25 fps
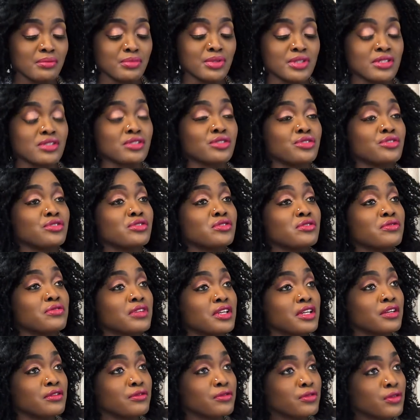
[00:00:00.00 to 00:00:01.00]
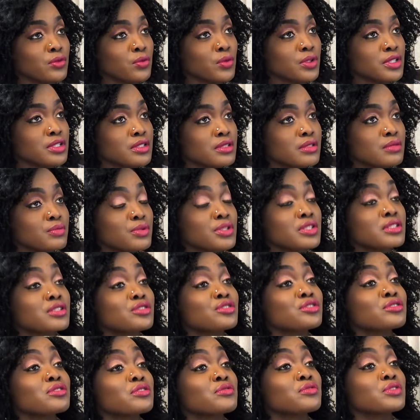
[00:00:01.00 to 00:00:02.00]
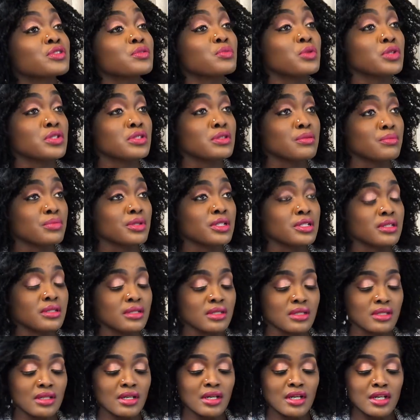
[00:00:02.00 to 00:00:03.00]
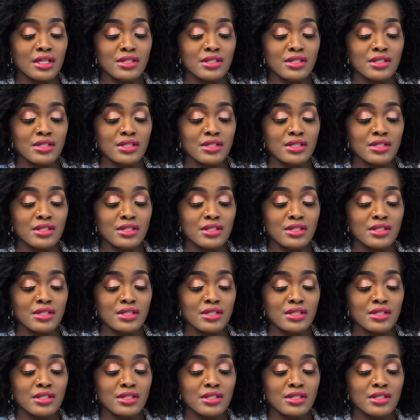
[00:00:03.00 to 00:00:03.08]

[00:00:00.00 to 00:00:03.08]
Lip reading: positions of influence, positions of responsibility.